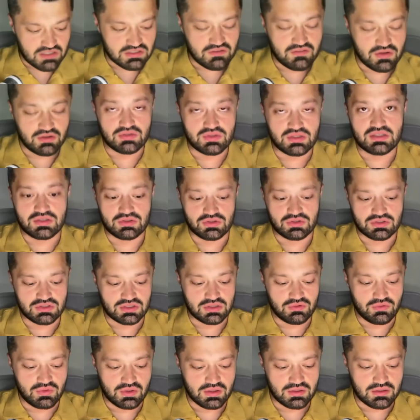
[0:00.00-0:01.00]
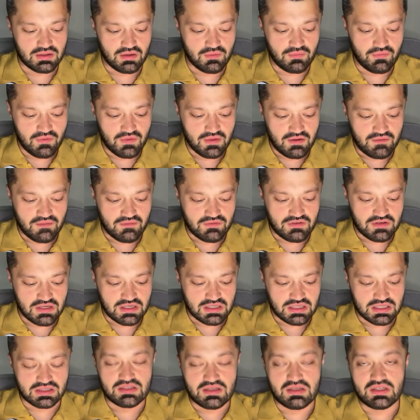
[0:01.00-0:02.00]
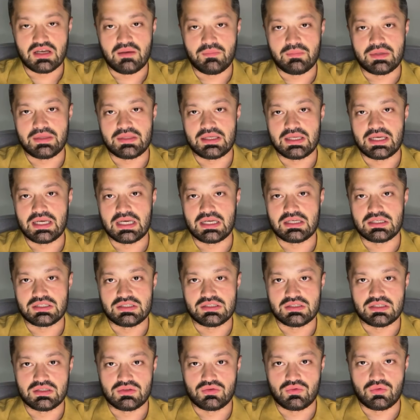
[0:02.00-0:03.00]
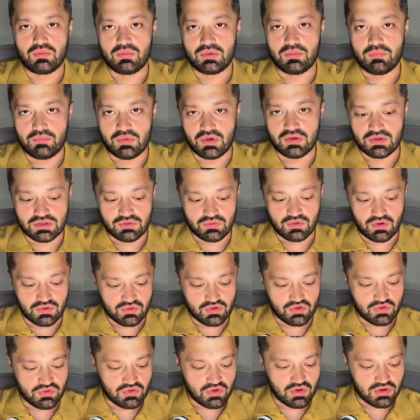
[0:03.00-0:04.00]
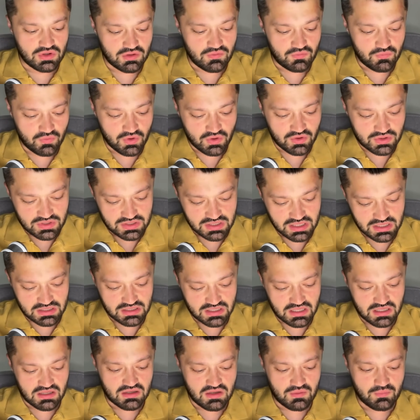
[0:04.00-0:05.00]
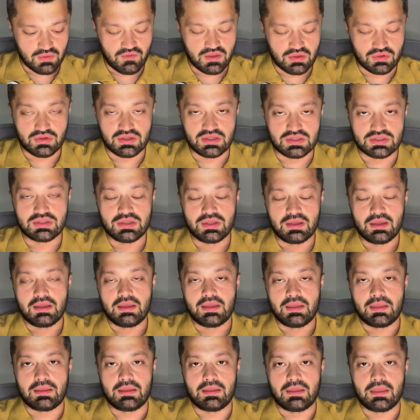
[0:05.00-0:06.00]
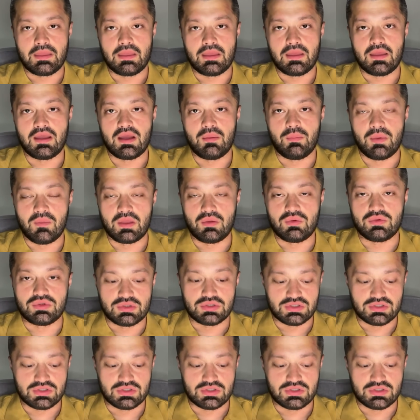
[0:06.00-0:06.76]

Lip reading: is very interesting right now. I think in the coming days, it will be possible to talk in more detail about it, about